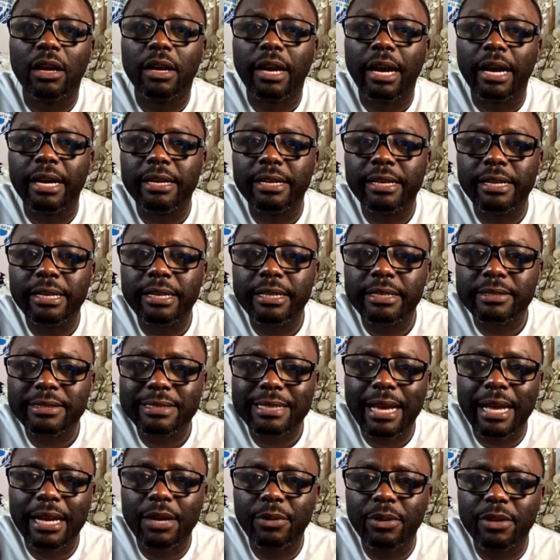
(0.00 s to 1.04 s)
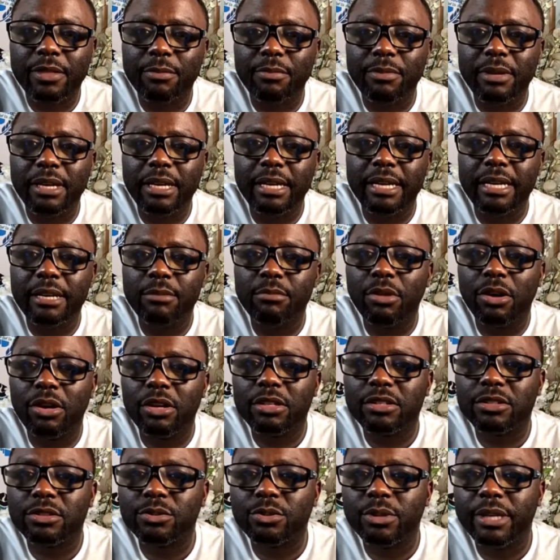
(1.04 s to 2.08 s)
Kindly stand with me,
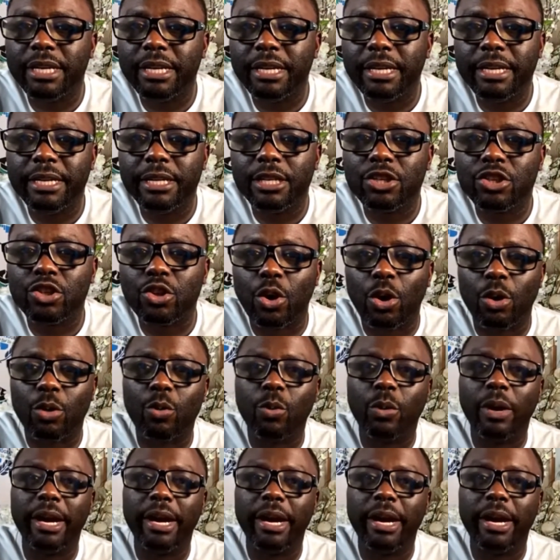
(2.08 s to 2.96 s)
inbox, we talk.